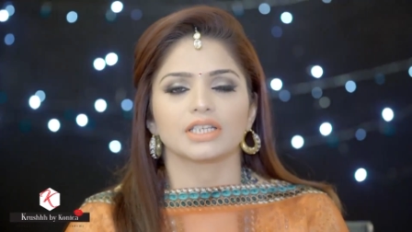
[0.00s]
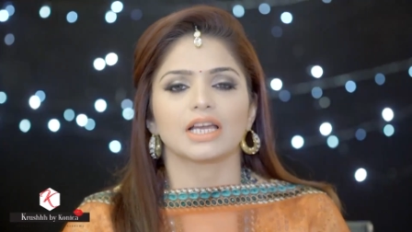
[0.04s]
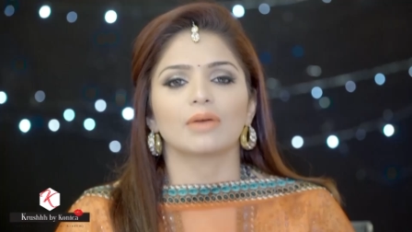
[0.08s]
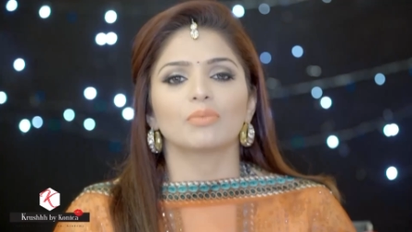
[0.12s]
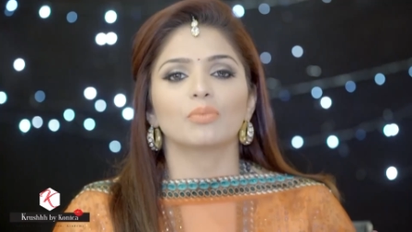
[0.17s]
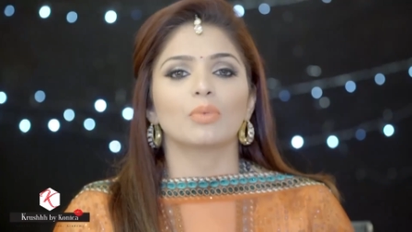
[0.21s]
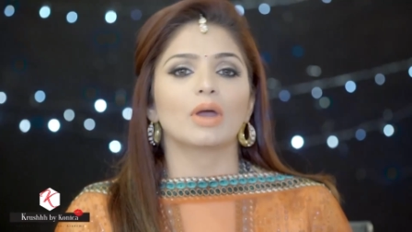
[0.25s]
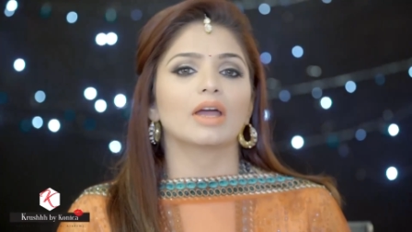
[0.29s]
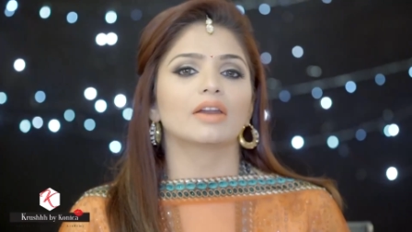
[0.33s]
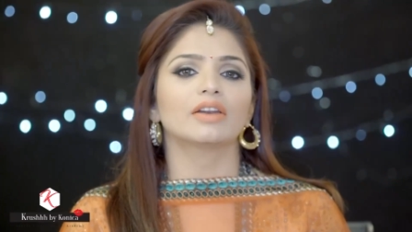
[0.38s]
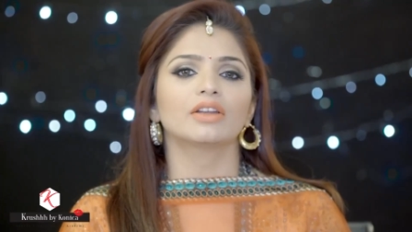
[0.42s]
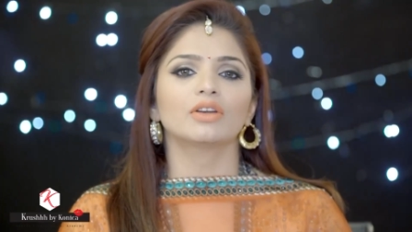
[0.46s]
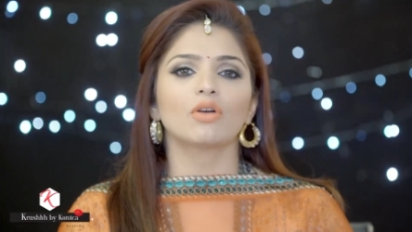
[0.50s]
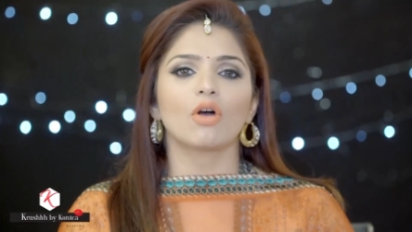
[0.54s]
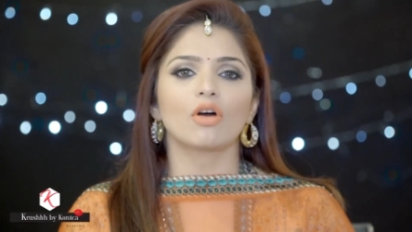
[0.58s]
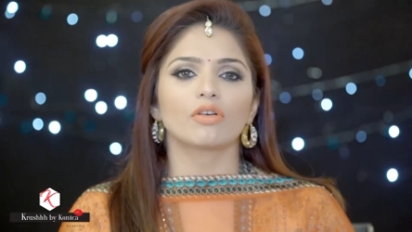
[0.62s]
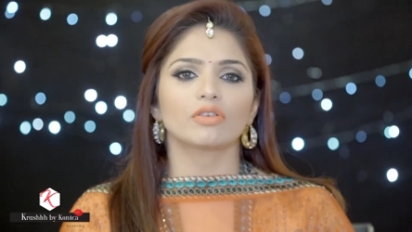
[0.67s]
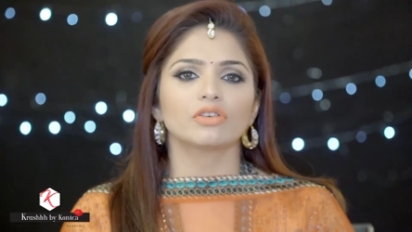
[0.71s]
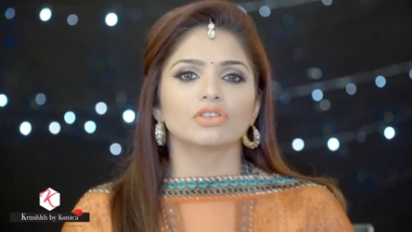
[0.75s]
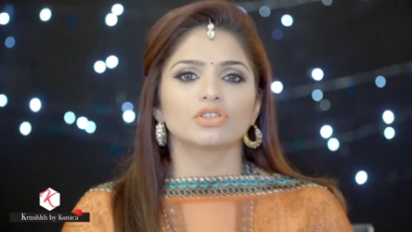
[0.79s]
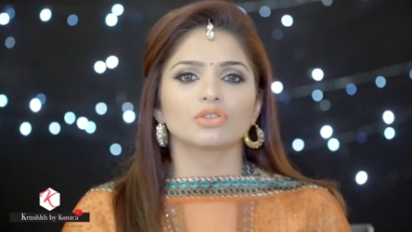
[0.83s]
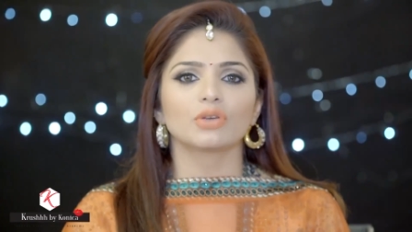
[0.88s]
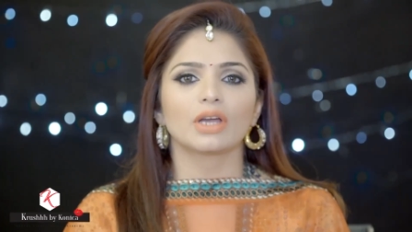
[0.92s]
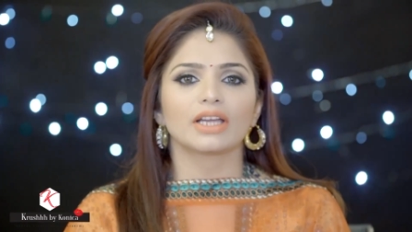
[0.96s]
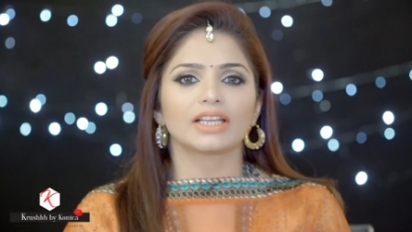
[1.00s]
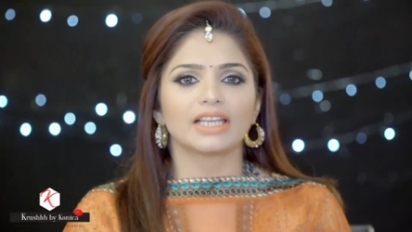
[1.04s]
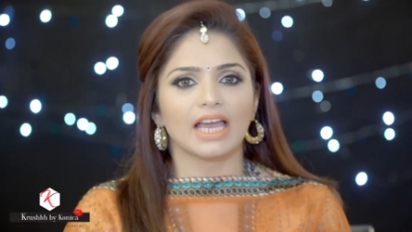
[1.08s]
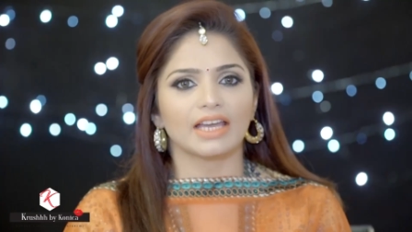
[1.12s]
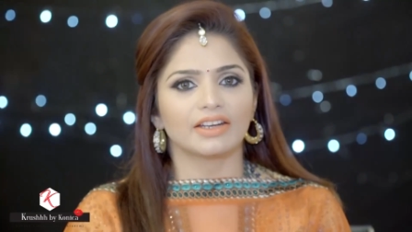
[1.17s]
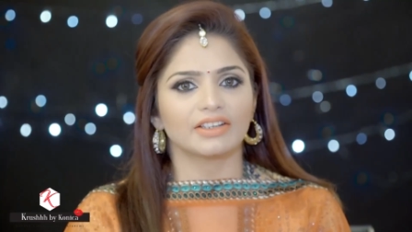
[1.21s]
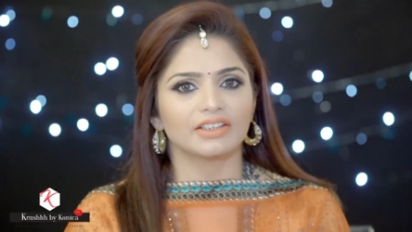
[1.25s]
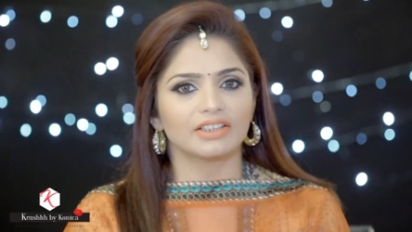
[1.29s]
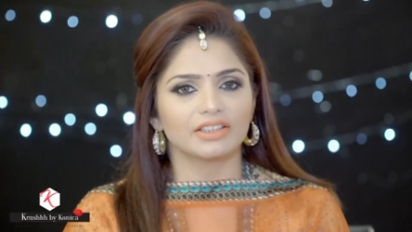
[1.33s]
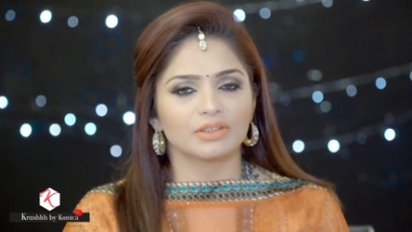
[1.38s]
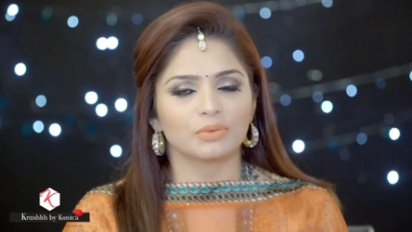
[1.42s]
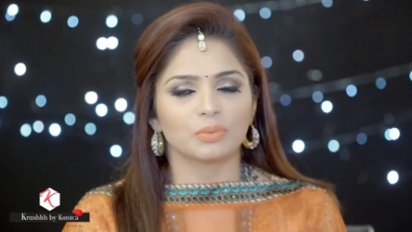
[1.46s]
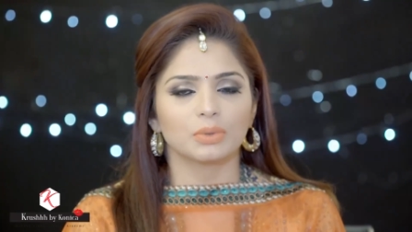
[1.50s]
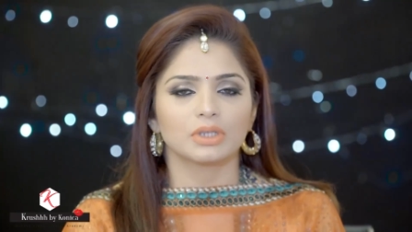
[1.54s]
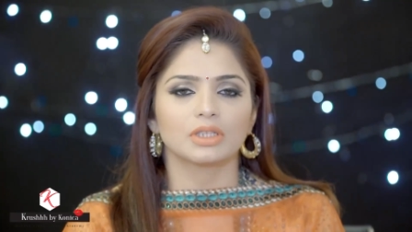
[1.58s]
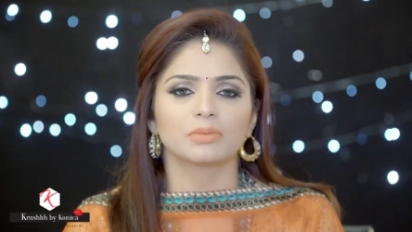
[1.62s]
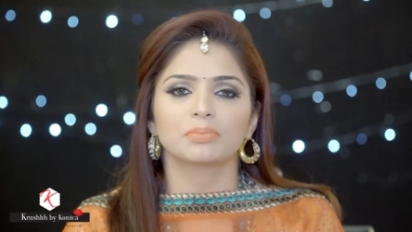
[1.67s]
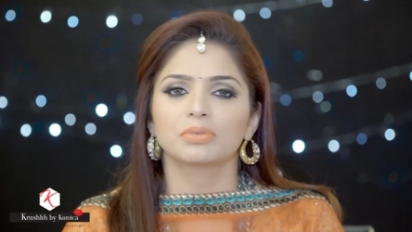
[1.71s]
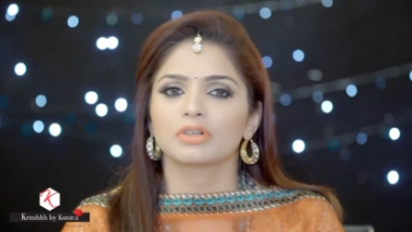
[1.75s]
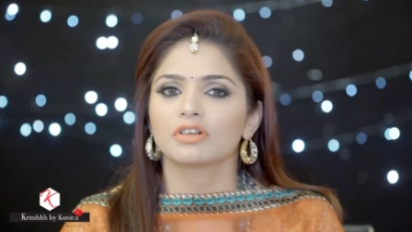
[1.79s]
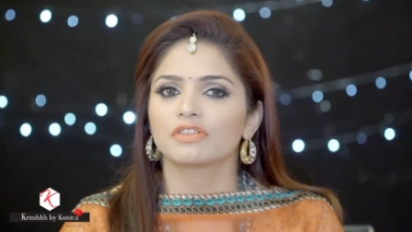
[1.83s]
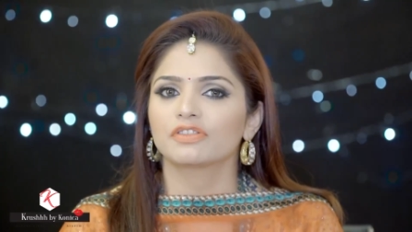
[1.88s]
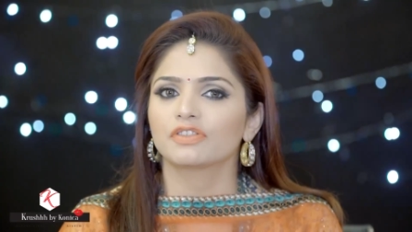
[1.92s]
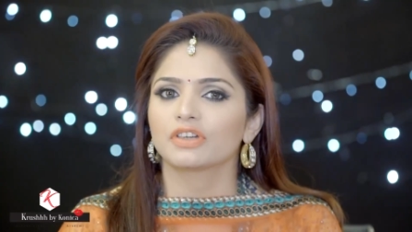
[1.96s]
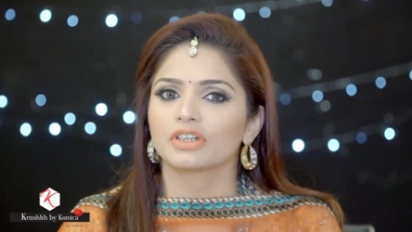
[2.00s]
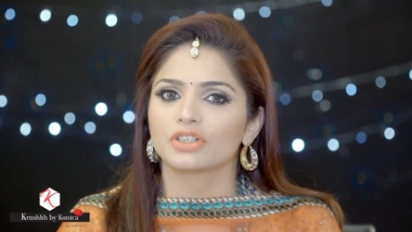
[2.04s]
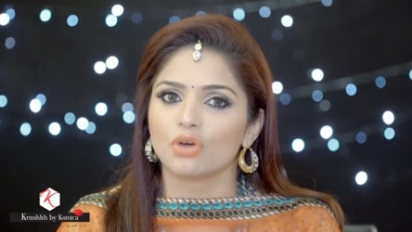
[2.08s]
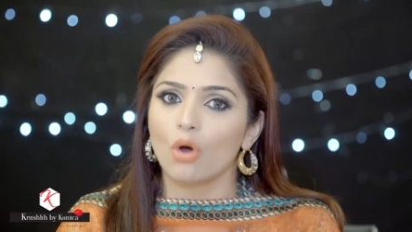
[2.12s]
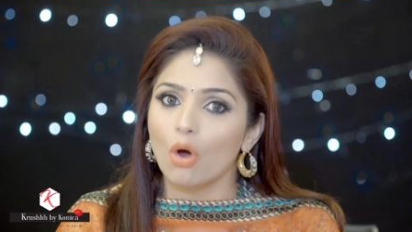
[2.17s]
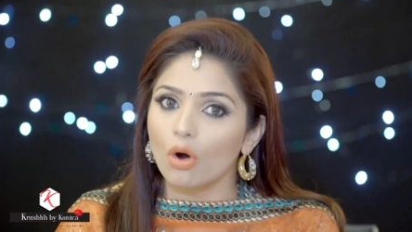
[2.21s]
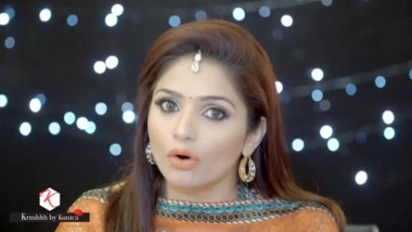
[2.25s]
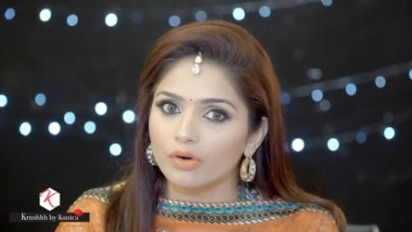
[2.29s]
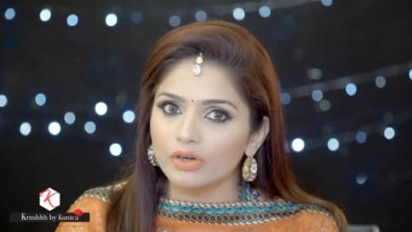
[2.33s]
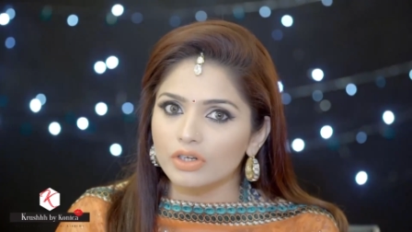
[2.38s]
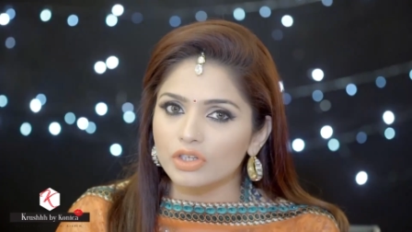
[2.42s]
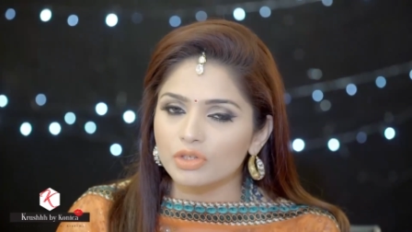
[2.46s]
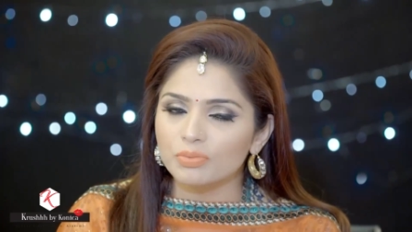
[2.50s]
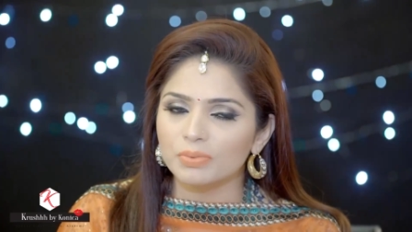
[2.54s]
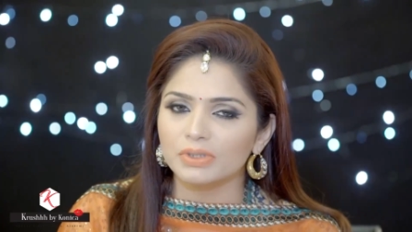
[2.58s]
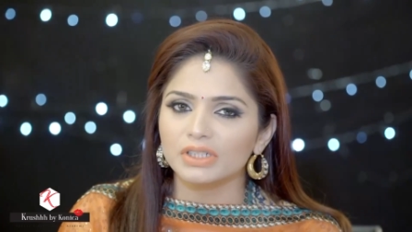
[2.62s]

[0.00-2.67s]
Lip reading: I'm wearing orange, so I carried it with a perfect orange.